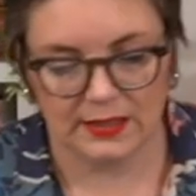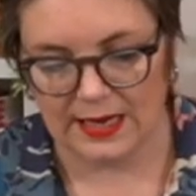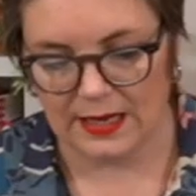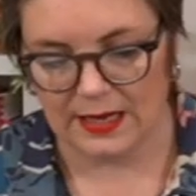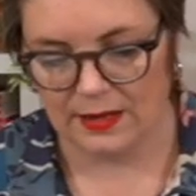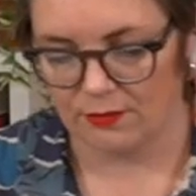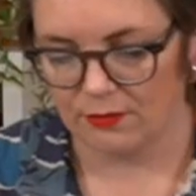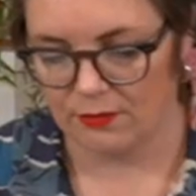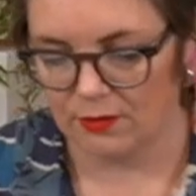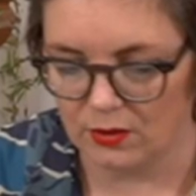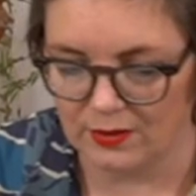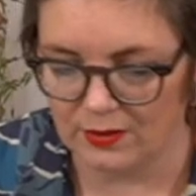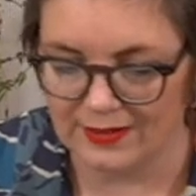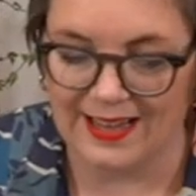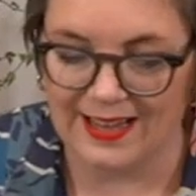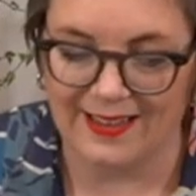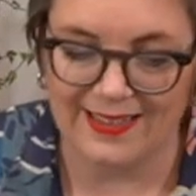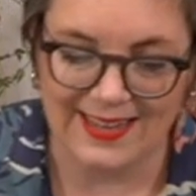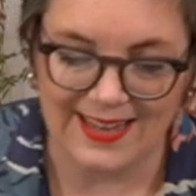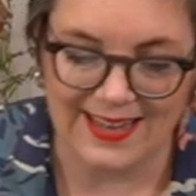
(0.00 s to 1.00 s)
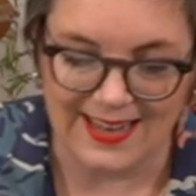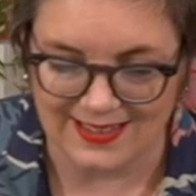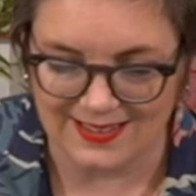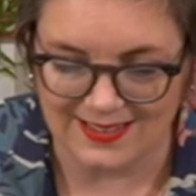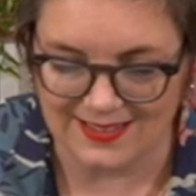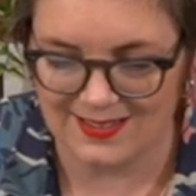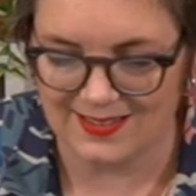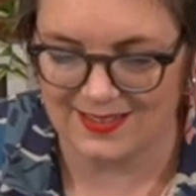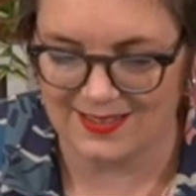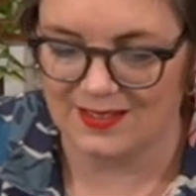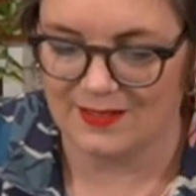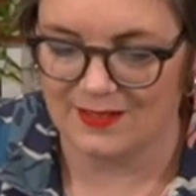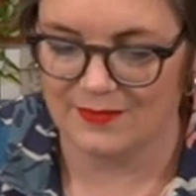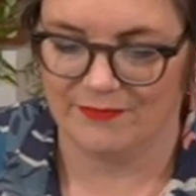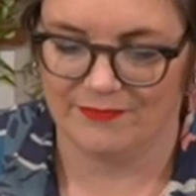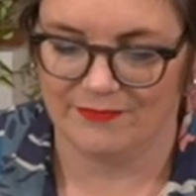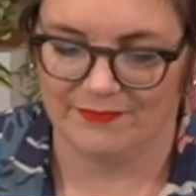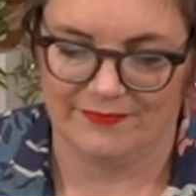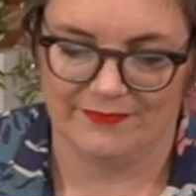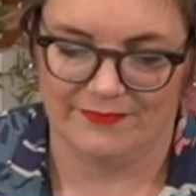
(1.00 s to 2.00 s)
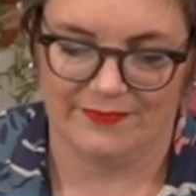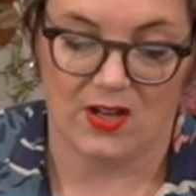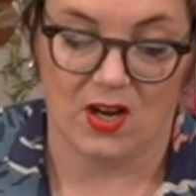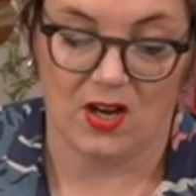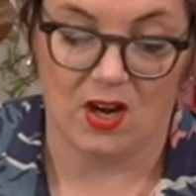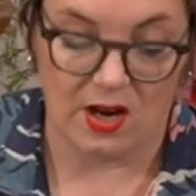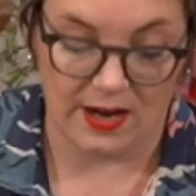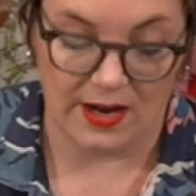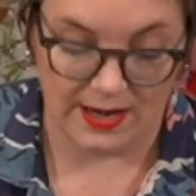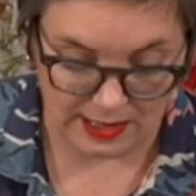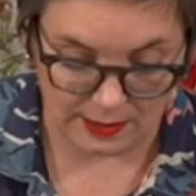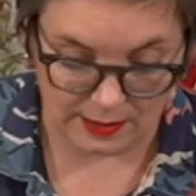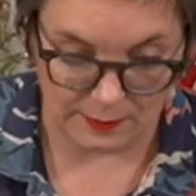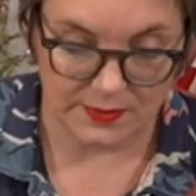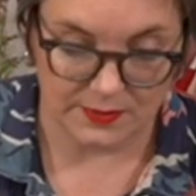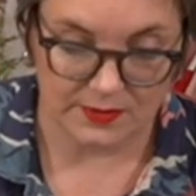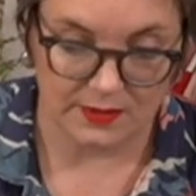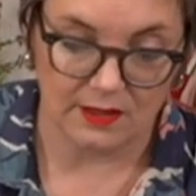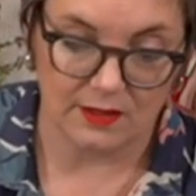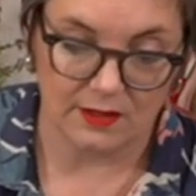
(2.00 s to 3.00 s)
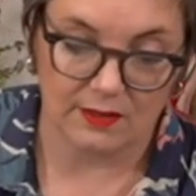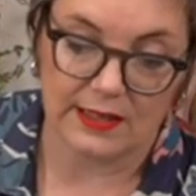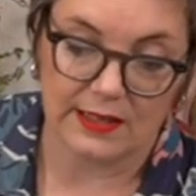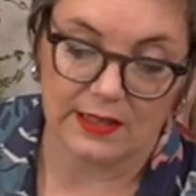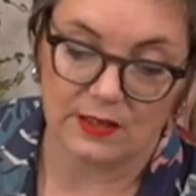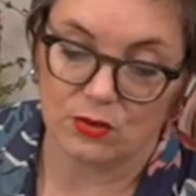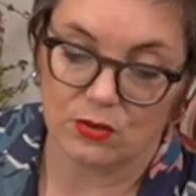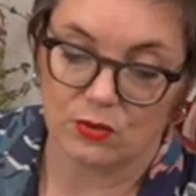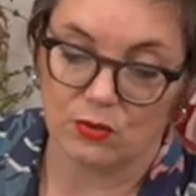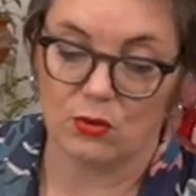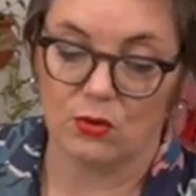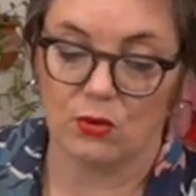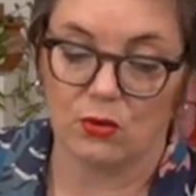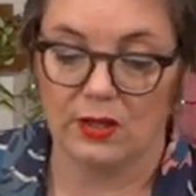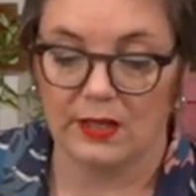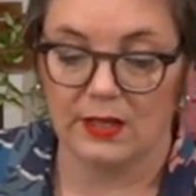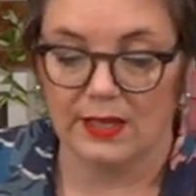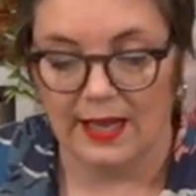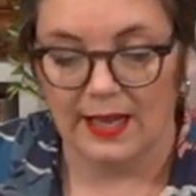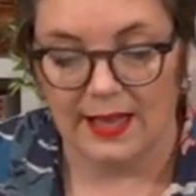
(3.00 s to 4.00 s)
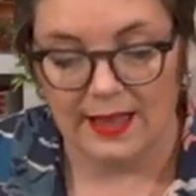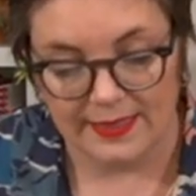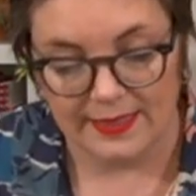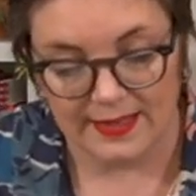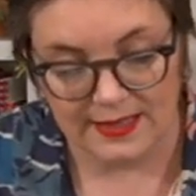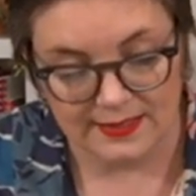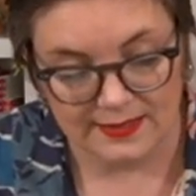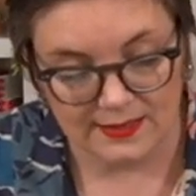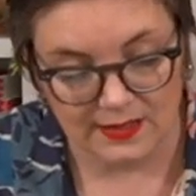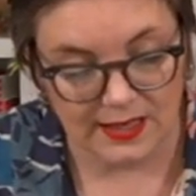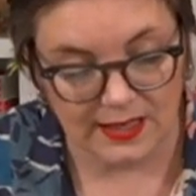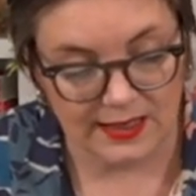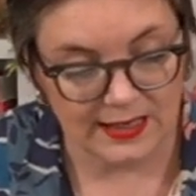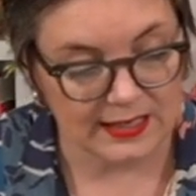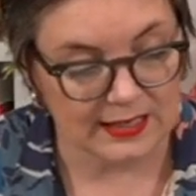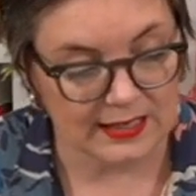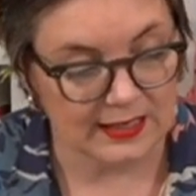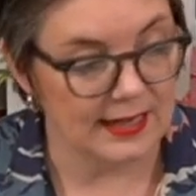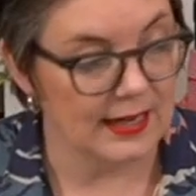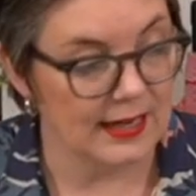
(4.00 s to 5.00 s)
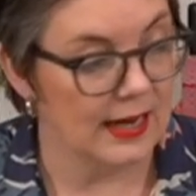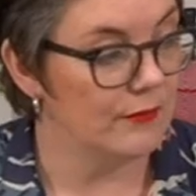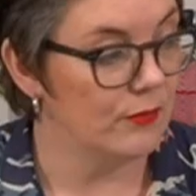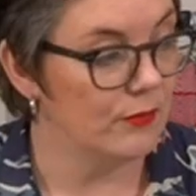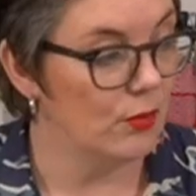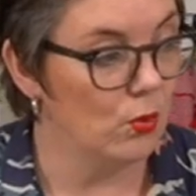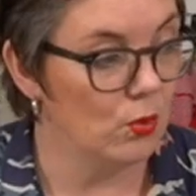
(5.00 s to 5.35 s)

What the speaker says: to get through. Now this I absolutely adore. This, I think, out of